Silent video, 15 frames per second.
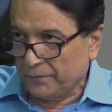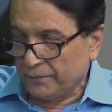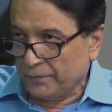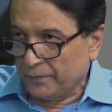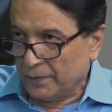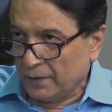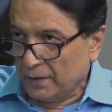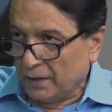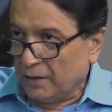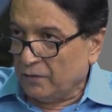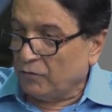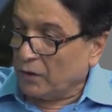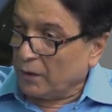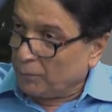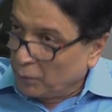What does that mean?
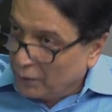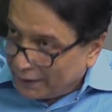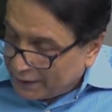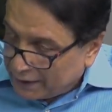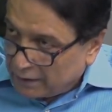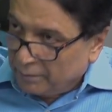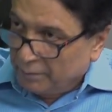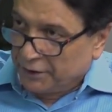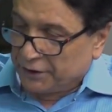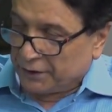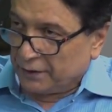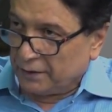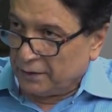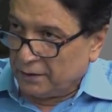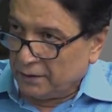For a political
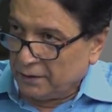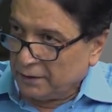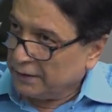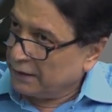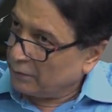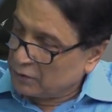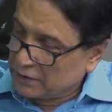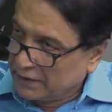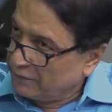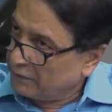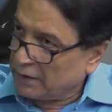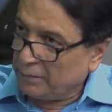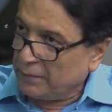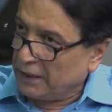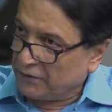mission. There was never
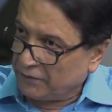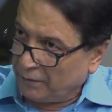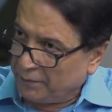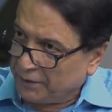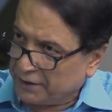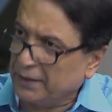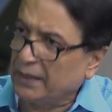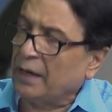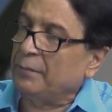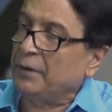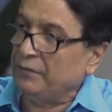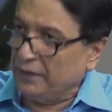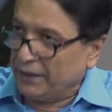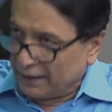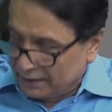a military mission. I
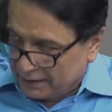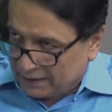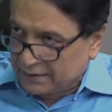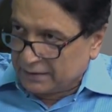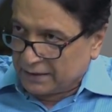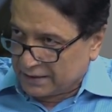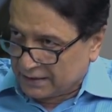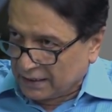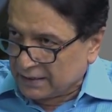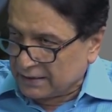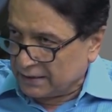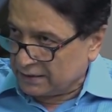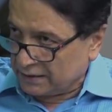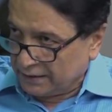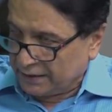mean, we can discuss
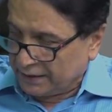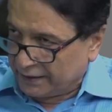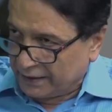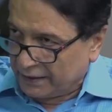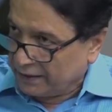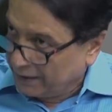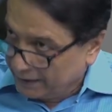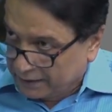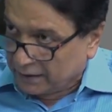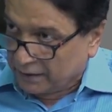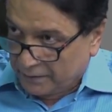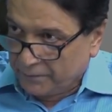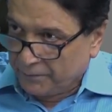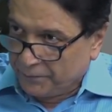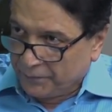this in detail later.
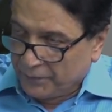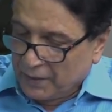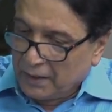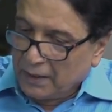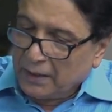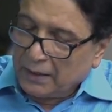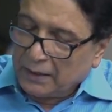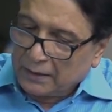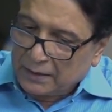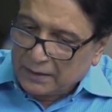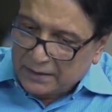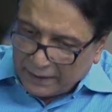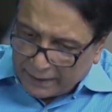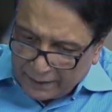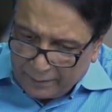Okay. The
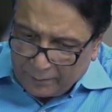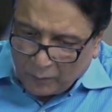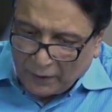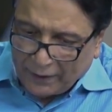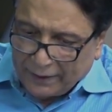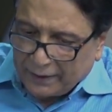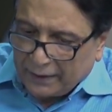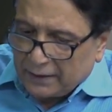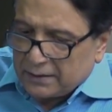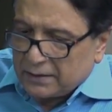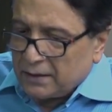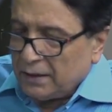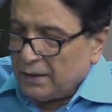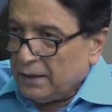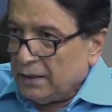second point
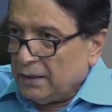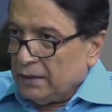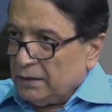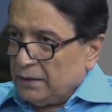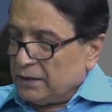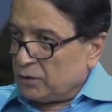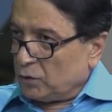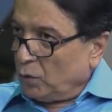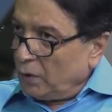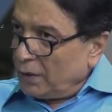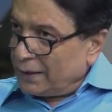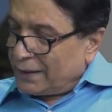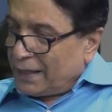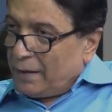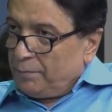is this
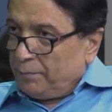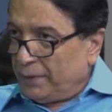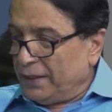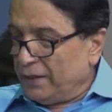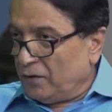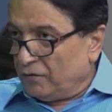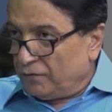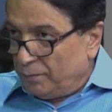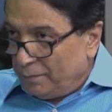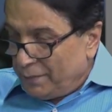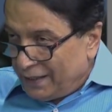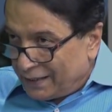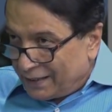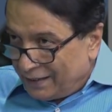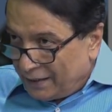whole campaign of
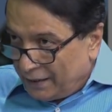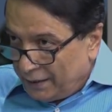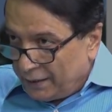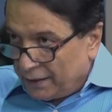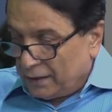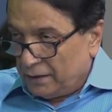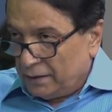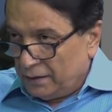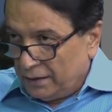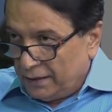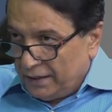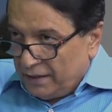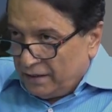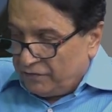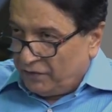Make in India
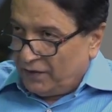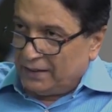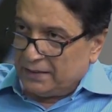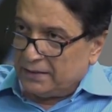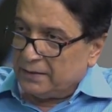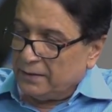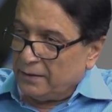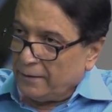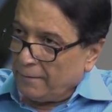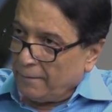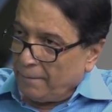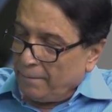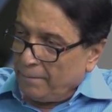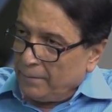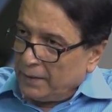in defense
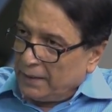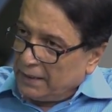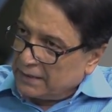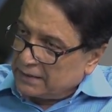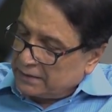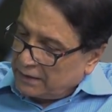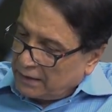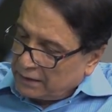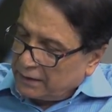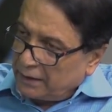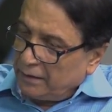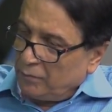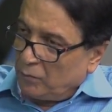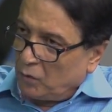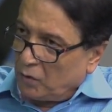is
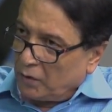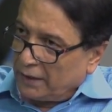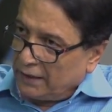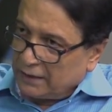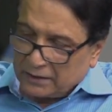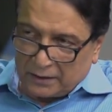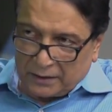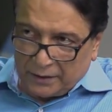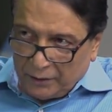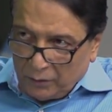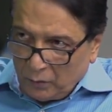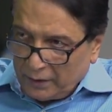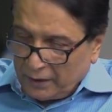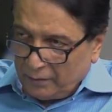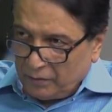nothing more. It's a
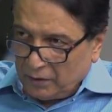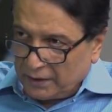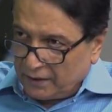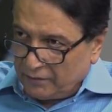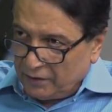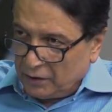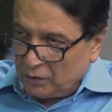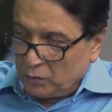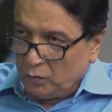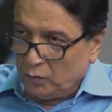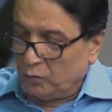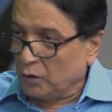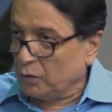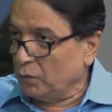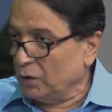new label given to
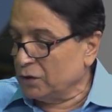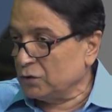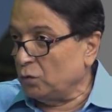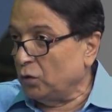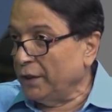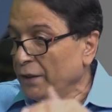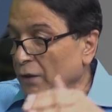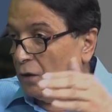what was going